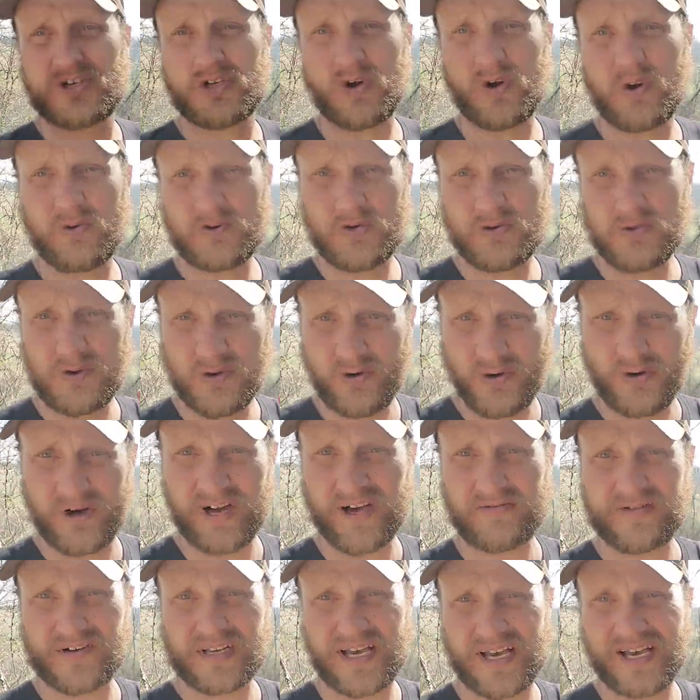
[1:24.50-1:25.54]
so you don't
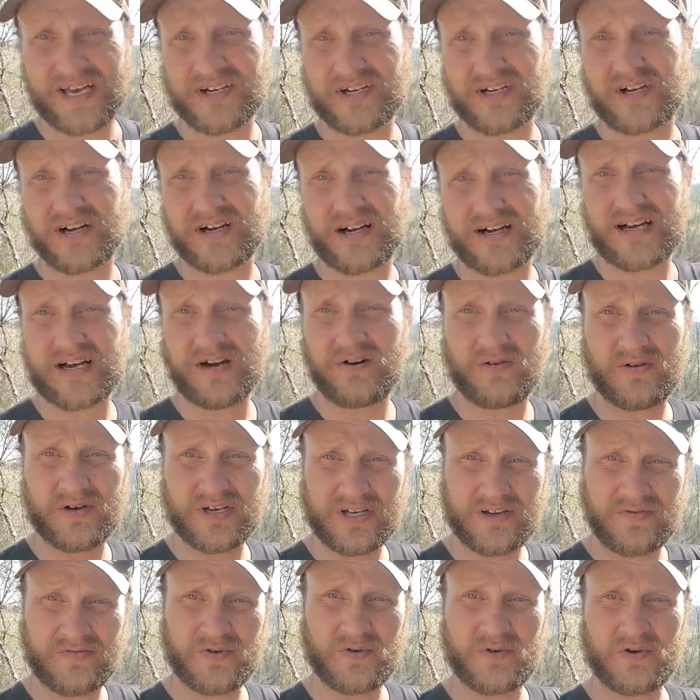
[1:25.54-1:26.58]
have to hand cut it out
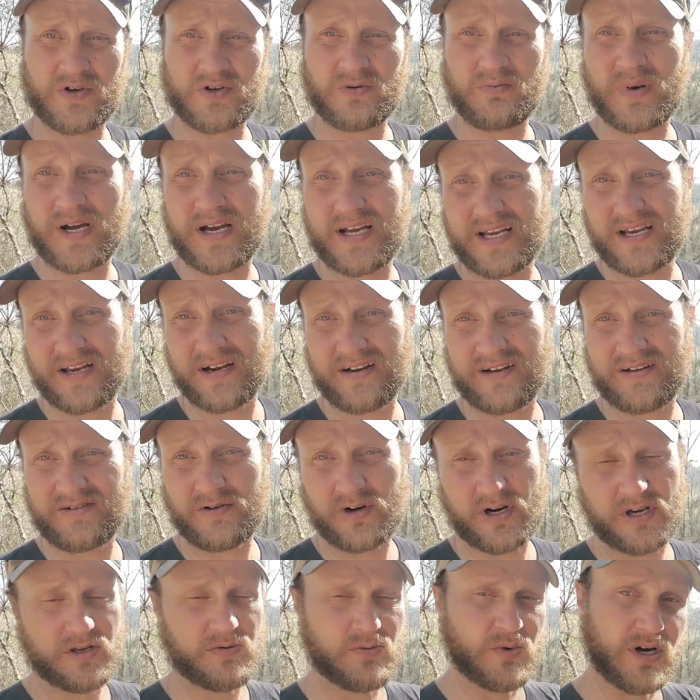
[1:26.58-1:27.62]
in the future by hand,
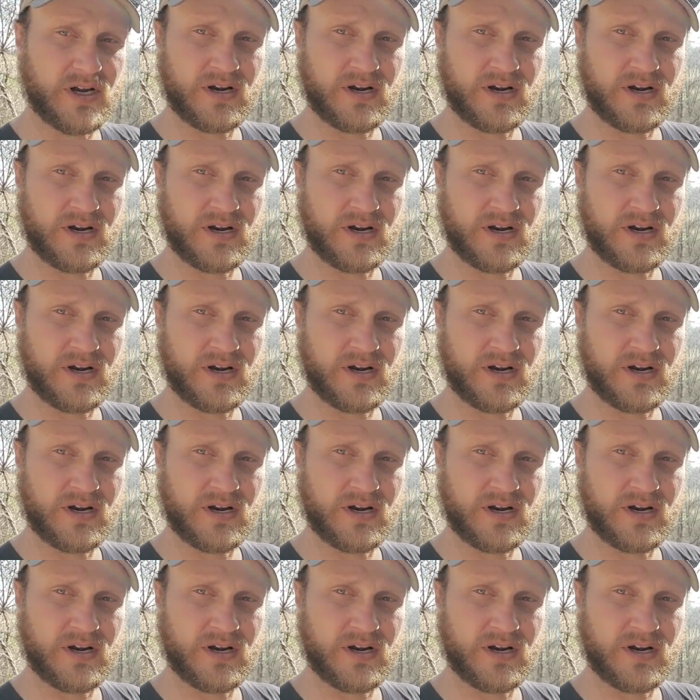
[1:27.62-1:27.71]
right? You